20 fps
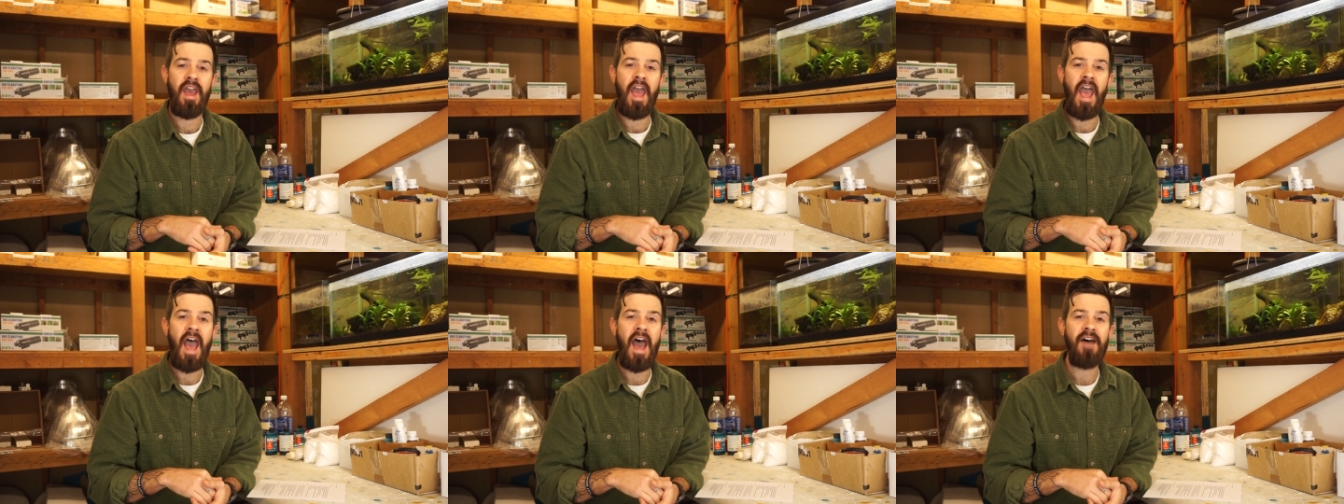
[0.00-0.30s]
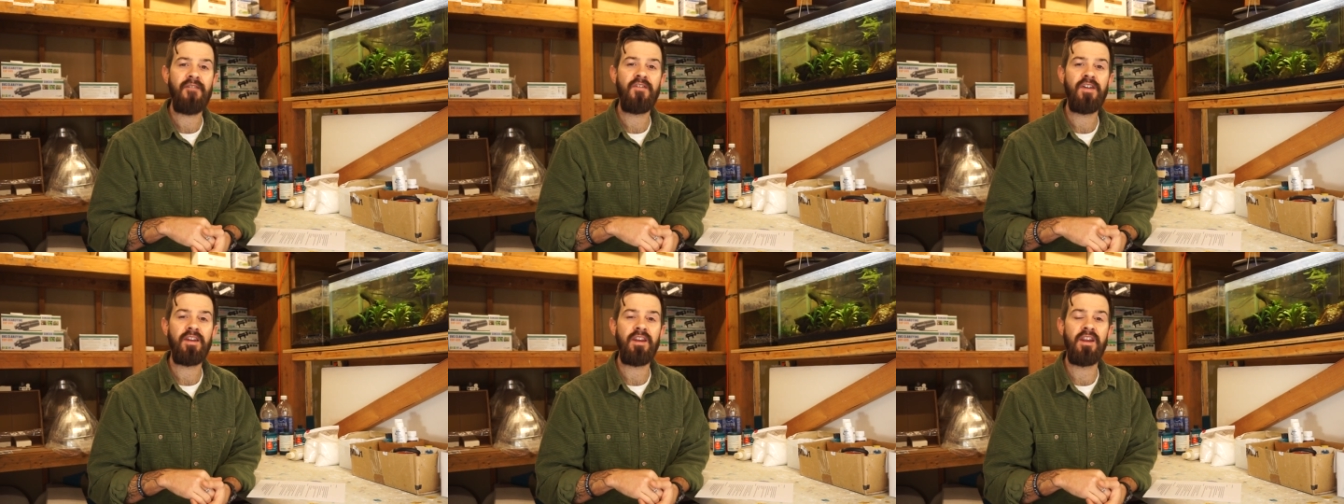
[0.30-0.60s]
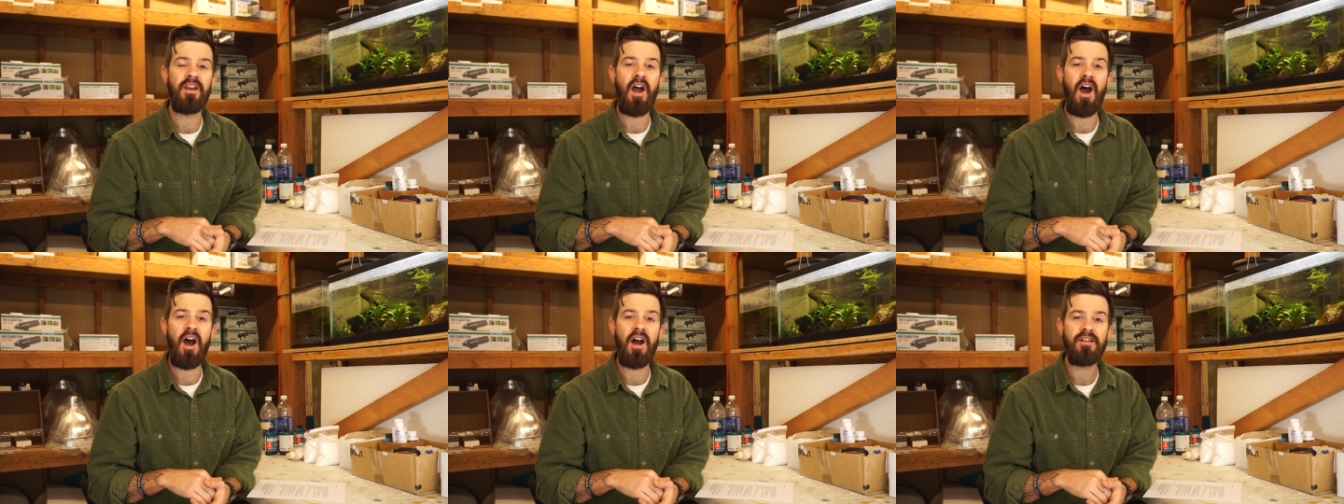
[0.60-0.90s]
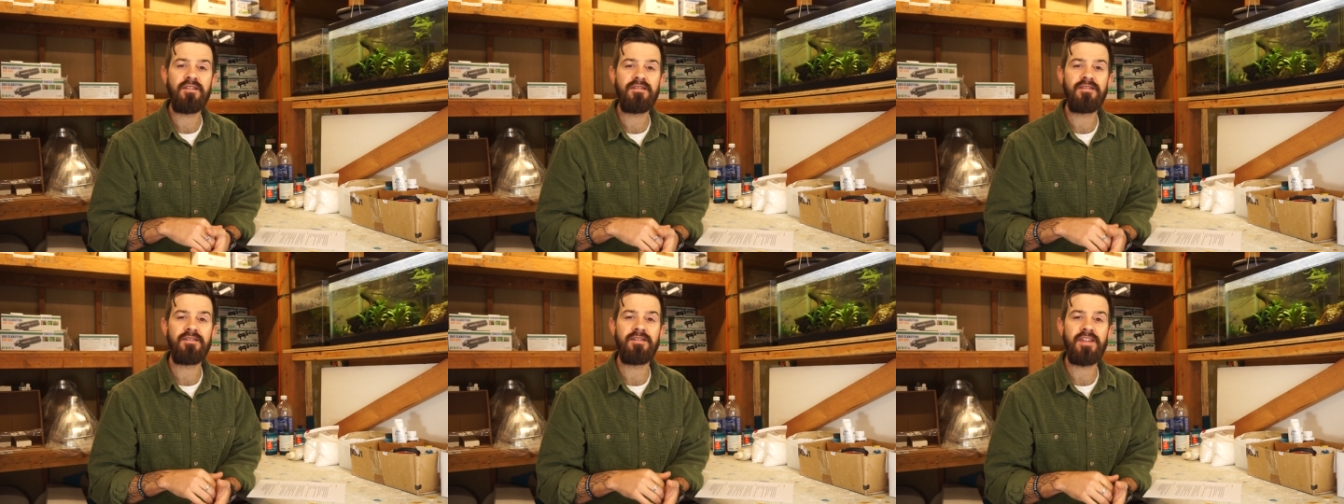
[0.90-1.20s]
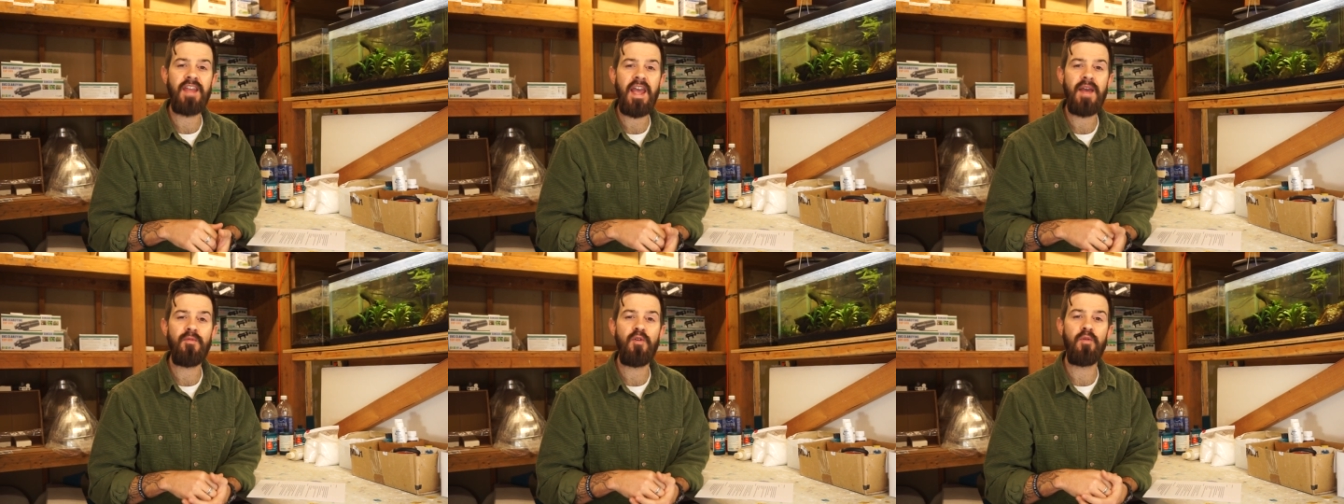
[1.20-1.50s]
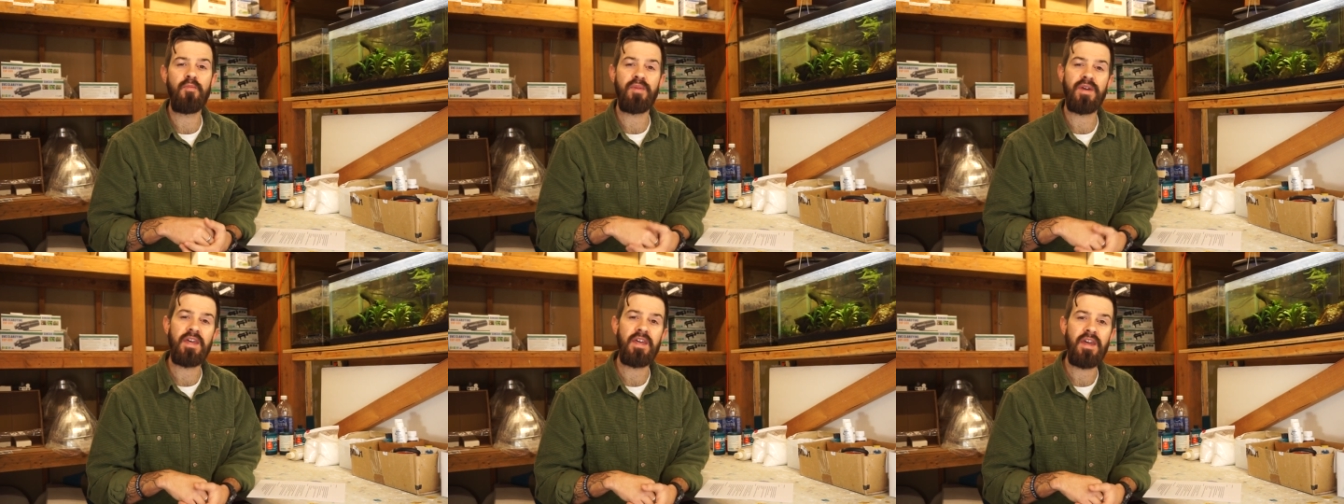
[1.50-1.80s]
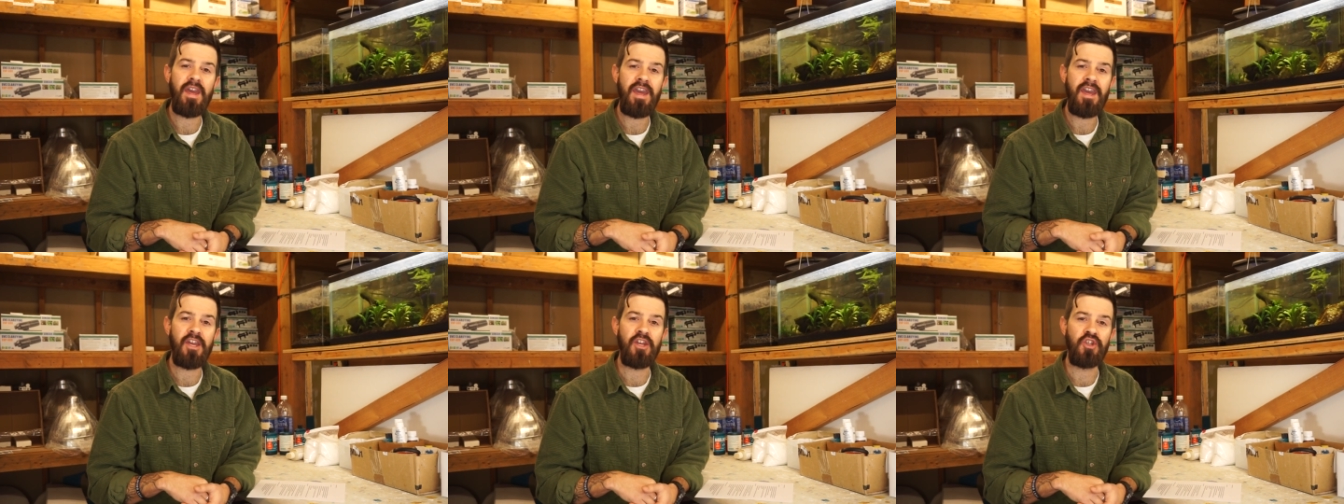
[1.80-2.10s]
Having an unstable
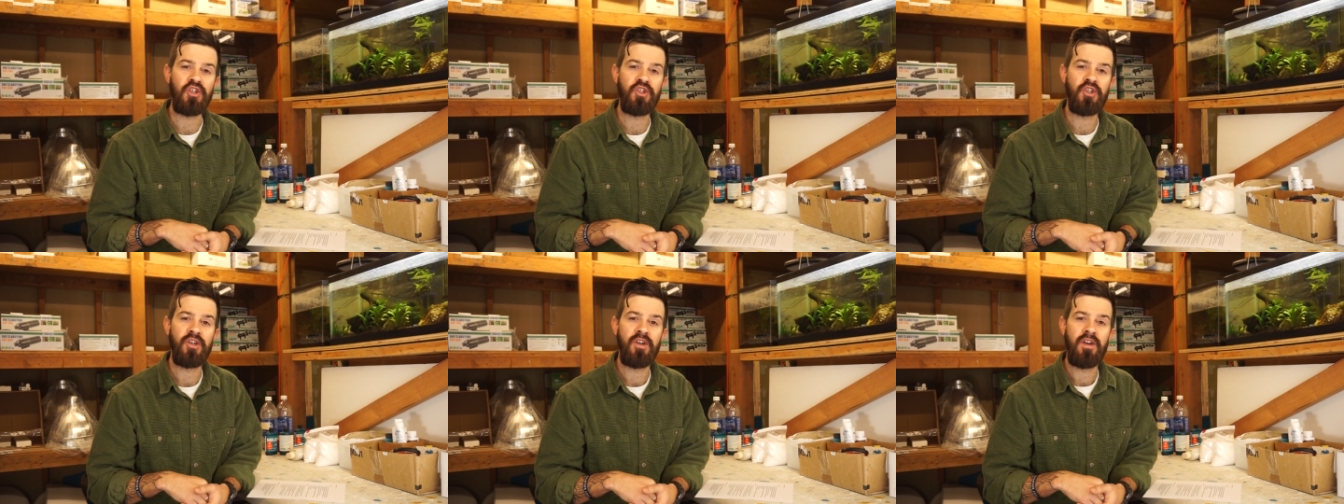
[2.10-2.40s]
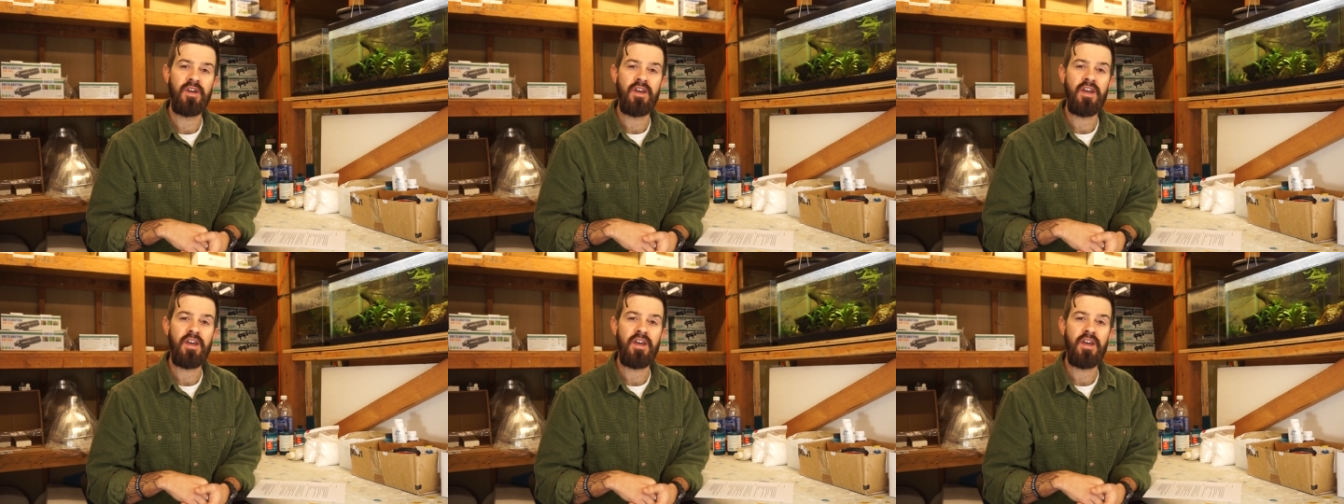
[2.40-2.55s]
pH